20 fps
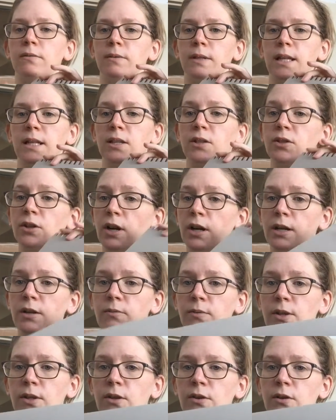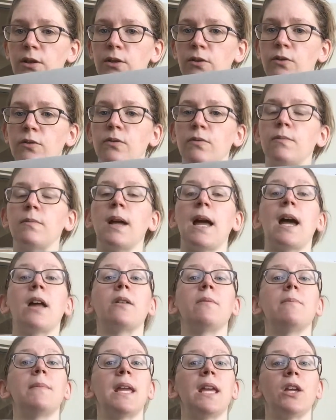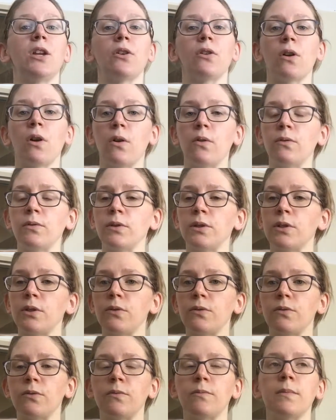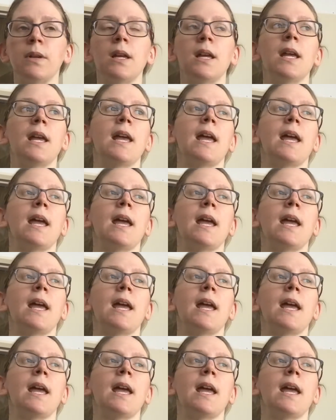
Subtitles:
get started with your loom, how to make your own loom,